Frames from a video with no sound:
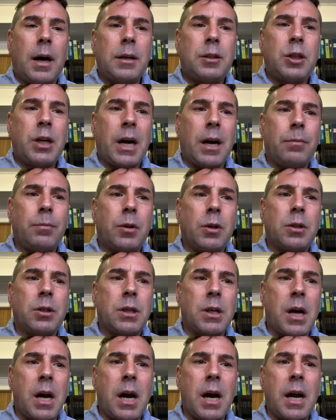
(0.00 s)
chapters
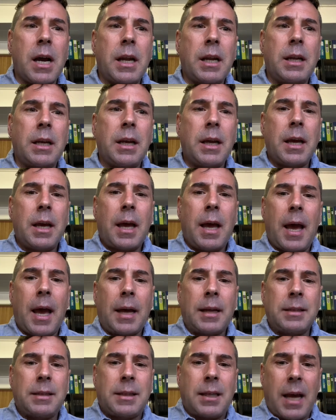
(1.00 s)
9
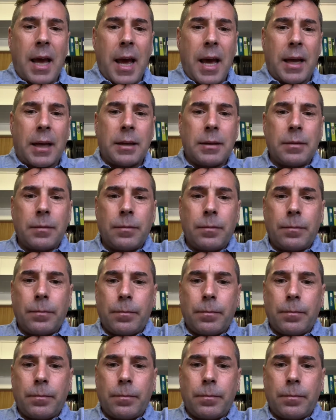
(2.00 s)
and 10